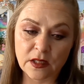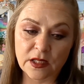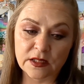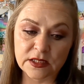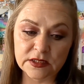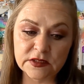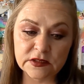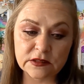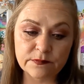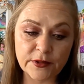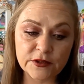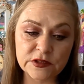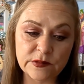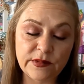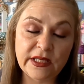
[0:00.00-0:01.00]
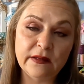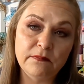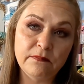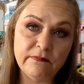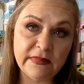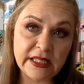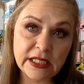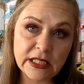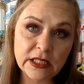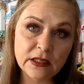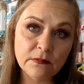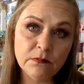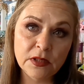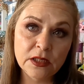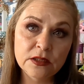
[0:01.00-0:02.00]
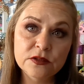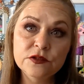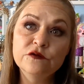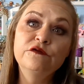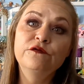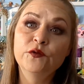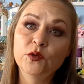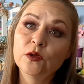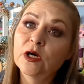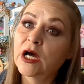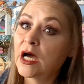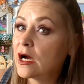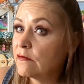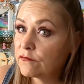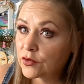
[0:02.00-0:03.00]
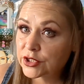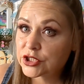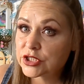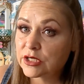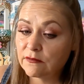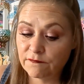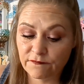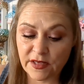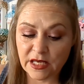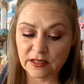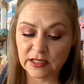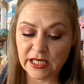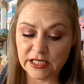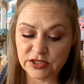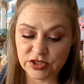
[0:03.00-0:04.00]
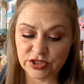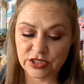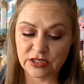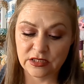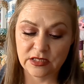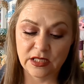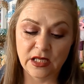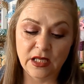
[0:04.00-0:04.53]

this is supposed to be a medium to full coverage foundation.